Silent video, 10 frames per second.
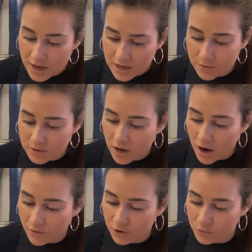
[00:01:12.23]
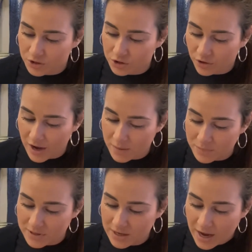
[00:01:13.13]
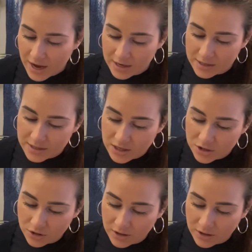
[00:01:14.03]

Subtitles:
He was covered with scrapes, and a t-shirt